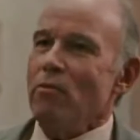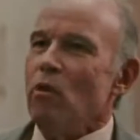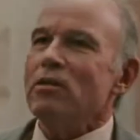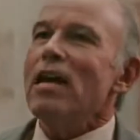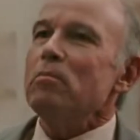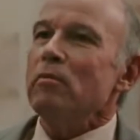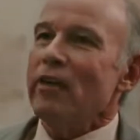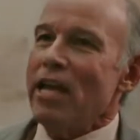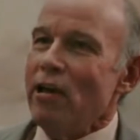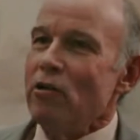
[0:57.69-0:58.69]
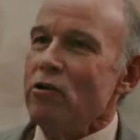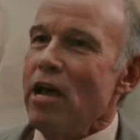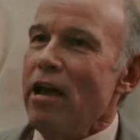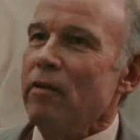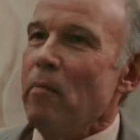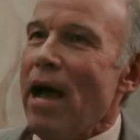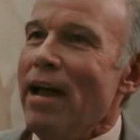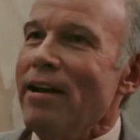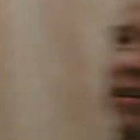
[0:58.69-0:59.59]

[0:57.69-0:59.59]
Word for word: What type of account do you have in mind?